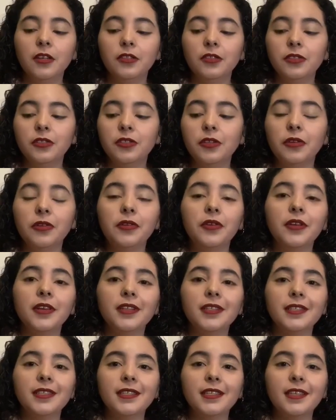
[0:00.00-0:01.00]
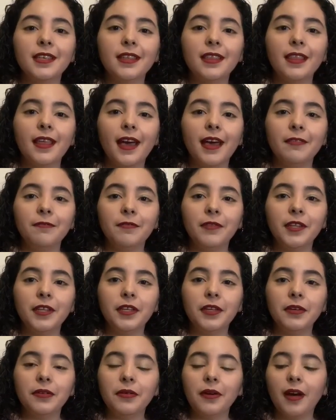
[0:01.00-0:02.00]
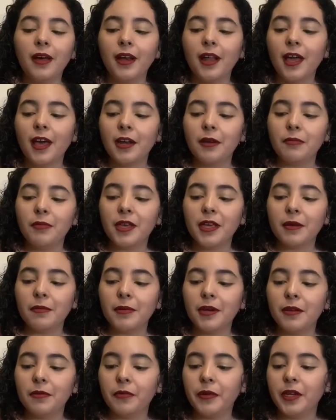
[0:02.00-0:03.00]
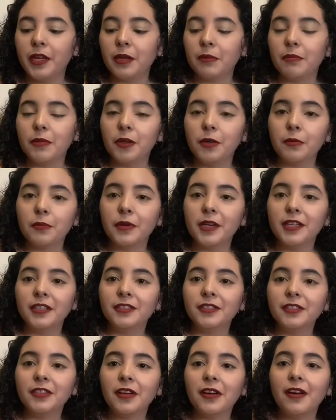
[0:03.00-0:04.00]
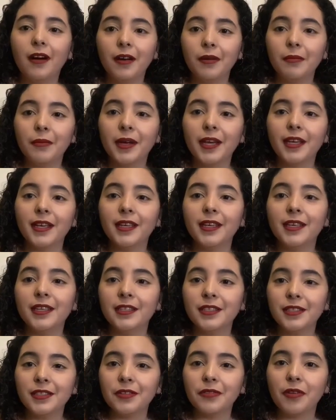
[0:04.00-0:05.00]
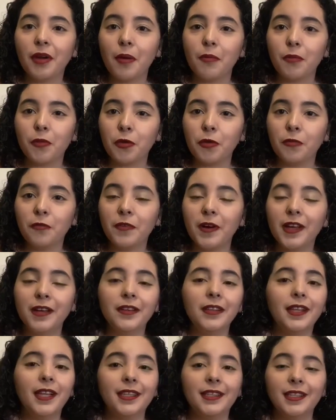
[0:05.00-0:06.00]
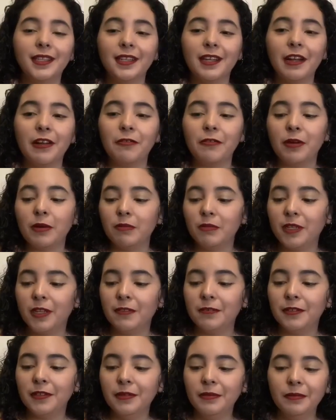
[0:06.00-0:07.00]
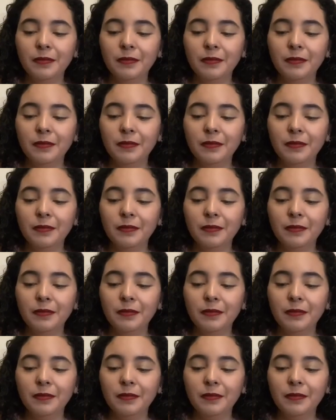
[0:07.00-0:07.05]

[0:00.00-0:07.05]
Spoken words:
So you can see that video on how to make my winning milk punch on my Instagram profile, Latina Rum Lover.